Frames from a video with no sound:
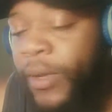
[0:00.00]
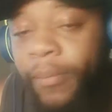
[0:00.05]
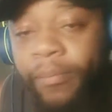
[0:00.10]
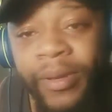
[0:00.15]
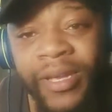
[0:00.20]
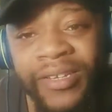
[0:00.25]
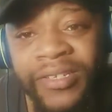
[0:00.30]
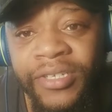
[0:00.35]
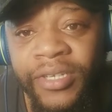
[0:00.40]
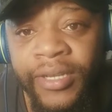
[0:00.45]

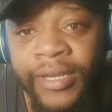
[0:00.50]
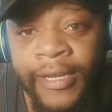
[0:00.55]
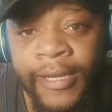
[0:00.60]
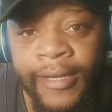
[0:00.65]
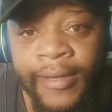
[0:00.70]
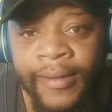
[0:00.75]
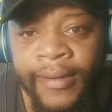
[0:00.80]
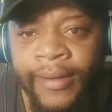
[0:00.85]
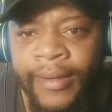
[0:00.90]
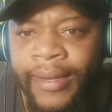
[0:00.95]
Peter
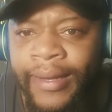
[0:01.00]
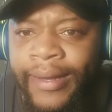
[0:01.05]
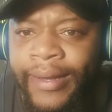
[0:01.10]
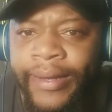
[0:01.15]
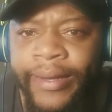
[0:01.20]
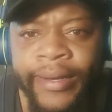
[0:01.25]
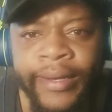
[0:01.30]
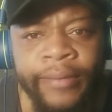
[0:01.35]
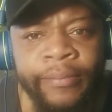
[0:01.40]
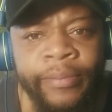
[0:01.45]
Yan,
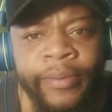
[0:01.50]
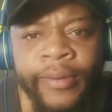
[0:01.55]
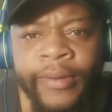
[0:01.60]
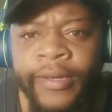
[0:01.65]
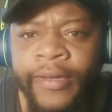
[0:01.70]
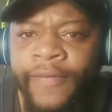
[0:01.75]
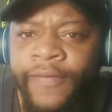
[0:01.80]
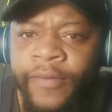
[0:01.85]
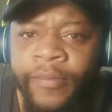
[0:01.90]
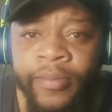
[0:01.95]

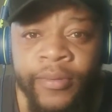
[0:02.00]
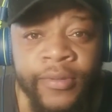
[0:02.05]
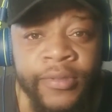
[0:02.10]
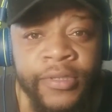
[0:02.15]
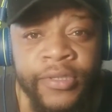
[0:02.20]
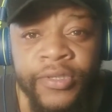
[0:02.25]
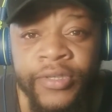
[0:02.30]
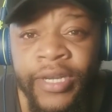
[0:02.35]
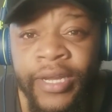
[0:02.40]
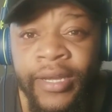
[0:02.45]
unbelievable
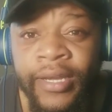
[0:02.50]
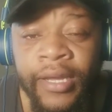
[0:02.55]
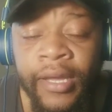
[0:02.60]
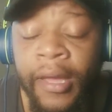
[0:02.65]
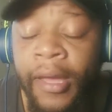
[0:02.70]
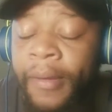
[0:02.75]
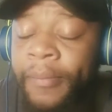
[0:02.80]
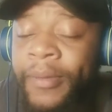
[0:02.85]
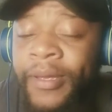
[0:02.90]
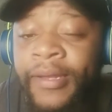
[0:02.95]
striker.
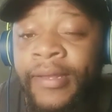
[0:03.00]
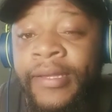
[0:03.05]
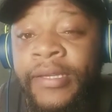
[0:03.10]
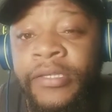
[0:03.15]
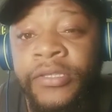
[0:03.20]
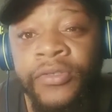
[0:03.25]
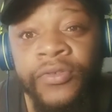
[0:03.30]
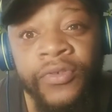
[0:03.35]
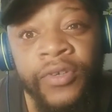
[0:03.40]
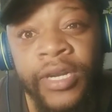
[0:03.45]

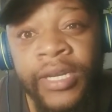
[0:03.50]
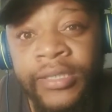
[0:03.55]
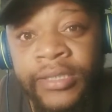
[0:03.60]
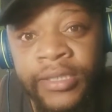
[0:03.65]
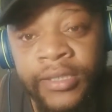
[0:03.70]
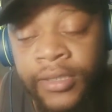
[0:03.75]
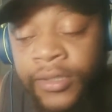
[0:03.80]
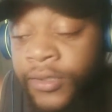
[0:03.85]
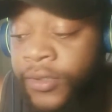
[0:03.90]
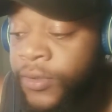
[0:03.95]
These
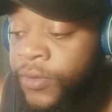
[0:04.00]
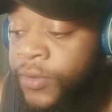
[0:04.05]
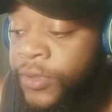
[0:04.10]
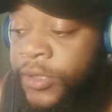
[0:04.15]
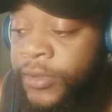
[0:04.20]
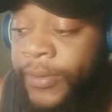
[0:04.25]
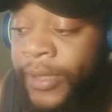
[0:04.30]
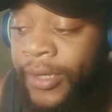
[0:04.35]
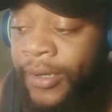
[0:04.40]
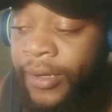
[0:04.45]
Russian
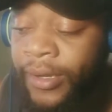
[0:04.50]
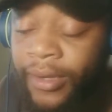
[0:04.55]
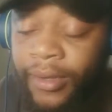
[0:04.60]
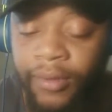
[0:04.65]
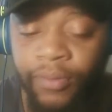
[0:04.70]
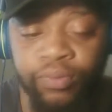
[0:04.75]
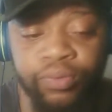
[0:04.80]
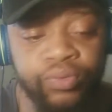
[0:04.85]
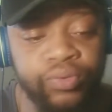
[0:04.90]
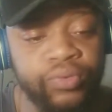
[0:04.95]
dudes, man,
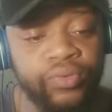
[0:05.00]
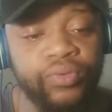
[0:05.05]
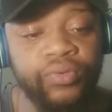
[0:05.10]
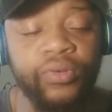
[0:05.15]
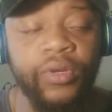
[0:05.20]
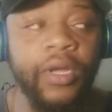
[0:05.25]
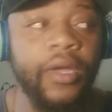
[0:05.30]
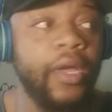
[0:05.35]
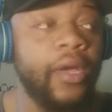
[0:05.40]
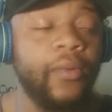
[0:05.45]

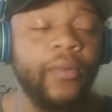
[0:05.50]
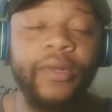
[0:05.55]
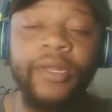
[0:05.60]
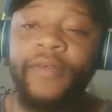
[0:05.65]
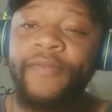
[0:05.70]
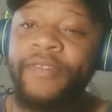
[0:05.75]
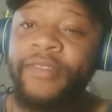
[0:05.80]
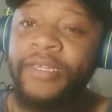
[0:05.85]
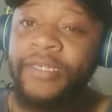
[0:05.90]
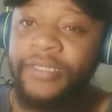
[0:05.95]

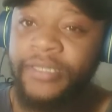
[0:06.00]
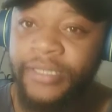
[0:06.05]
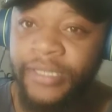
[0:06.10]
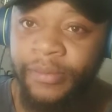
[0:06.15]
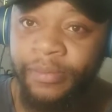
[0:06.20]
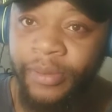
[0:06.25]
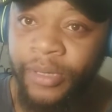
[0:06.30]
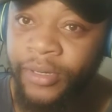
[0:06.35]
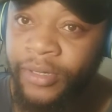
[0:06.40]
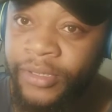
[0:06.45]
whenever they
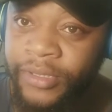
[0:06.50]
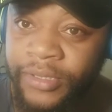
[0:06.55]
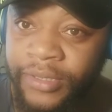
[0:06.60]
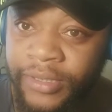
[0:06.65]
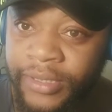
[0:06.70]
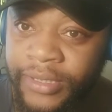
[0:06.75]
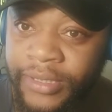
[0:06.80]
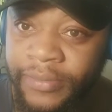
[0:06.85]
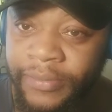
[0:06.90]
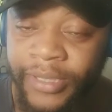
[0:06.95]
step out into
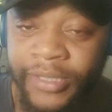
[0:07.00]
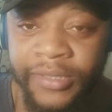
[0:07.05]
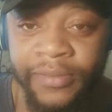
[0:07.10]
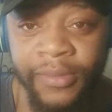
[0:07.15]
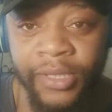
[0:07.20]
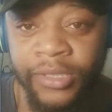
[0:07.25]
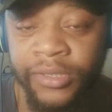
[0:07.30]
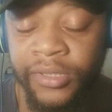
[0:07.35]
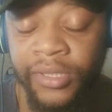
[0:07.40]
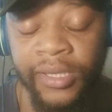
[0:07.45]
this mixed
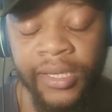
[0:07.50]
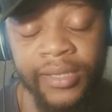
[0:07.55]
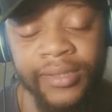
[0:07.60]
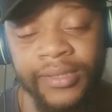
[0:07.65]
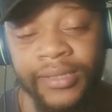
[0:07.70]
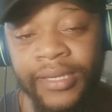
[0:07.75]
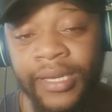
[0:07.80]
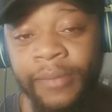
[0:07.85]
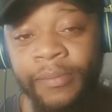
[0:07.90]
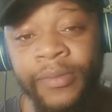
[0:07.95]
martial arts
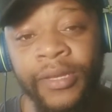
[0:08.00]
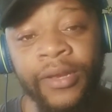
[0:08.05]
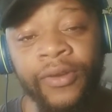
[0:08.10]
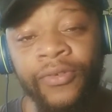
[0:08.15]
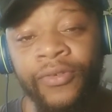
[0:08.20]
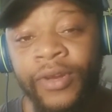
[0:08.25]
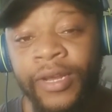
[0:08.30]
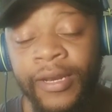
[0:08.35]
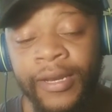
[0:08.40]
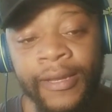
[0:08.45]
game, they
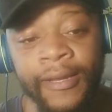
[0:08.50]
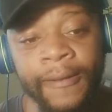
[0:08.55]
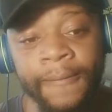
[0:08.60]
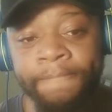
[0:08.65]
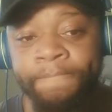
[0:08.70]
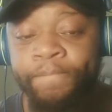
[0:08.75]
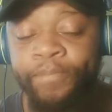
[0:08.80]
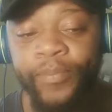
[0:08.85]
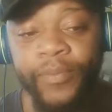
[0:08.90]
really,